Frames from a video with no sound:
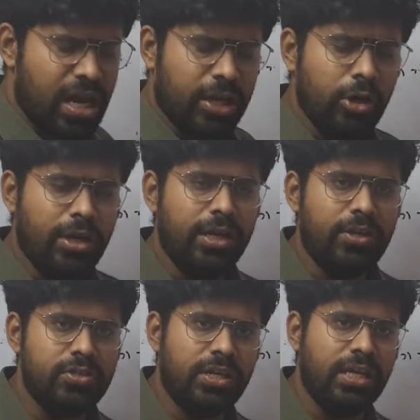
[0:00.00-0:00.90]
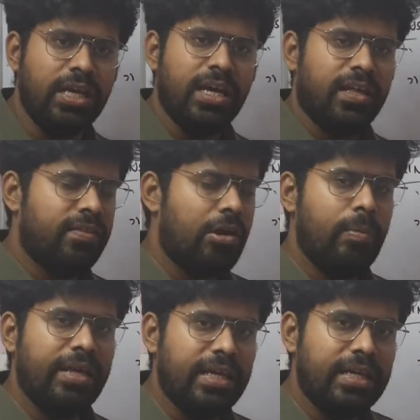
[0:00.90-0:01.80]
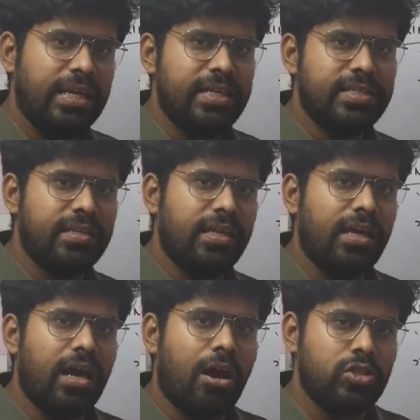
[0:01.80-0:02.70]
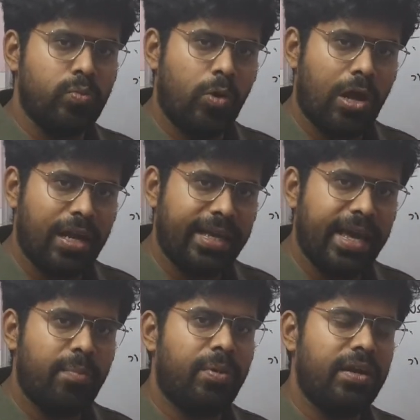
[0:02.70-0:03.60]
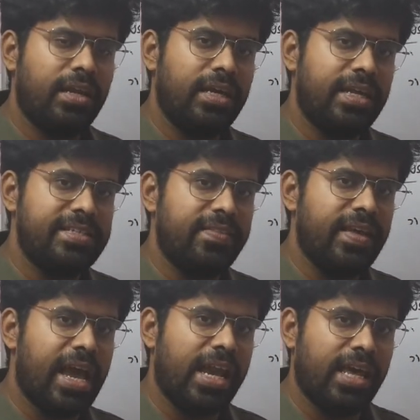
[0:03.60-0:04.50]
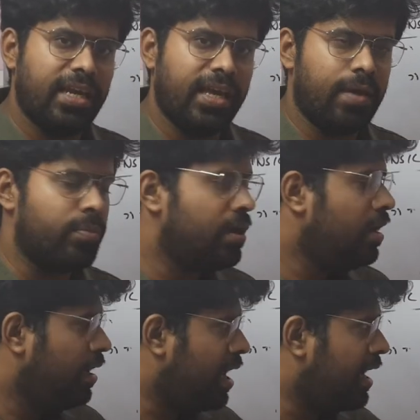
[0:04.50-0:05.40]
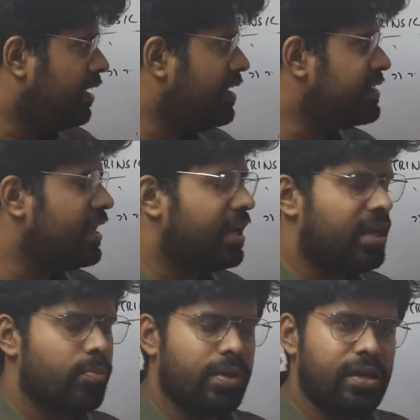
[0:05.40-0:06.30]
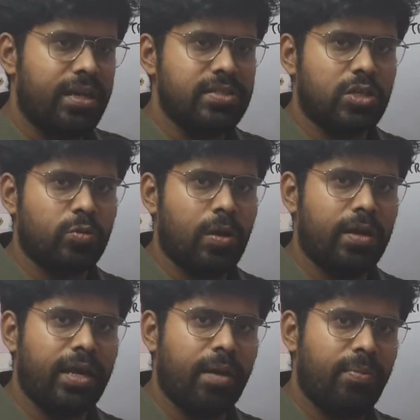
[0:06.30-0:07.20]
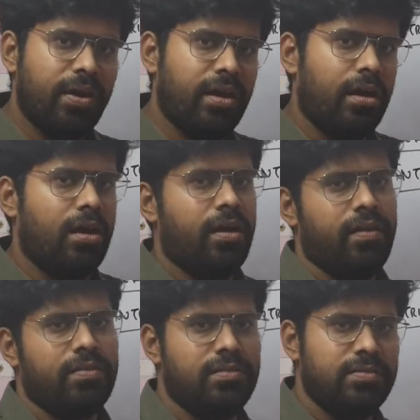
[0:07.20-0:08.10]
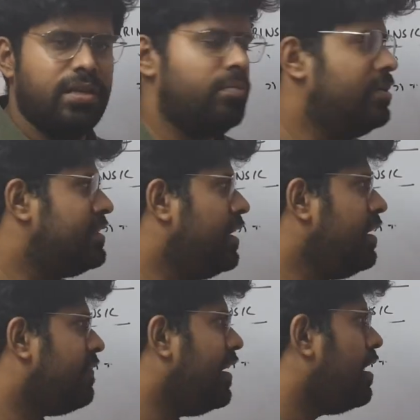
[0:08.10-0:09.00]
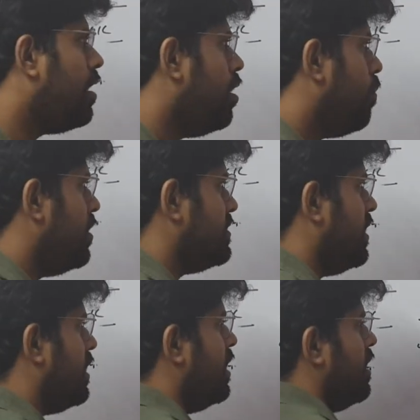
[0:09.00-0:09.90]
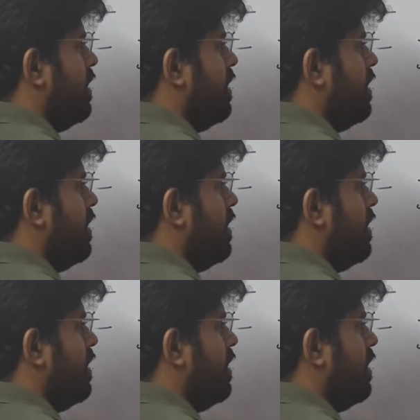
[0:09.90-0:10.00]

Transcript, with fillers: acute kidney injury. There will be increase in the osmolal gap and increase in the anion gap. Uh, increase anion gap, increase osmolar gap, uh, there will be seen an ethylene glycol poisoning.